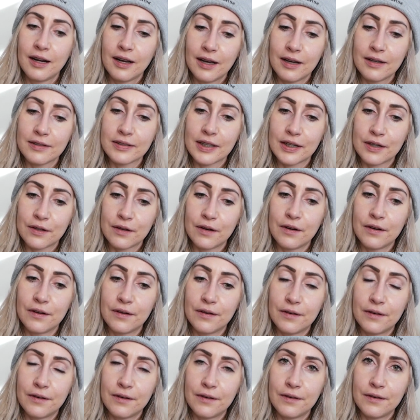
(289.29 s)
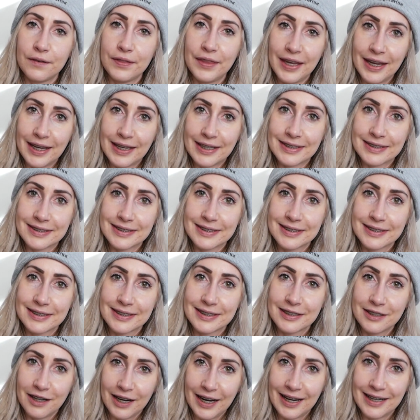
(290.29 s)
I was like, oh, thanks.
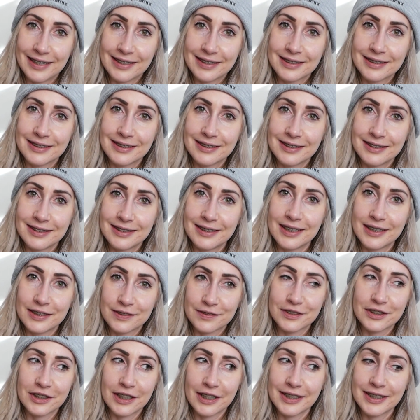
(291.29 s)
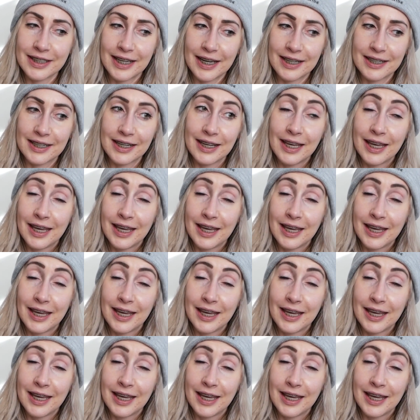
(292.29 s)
Great. Thanks for sharing that.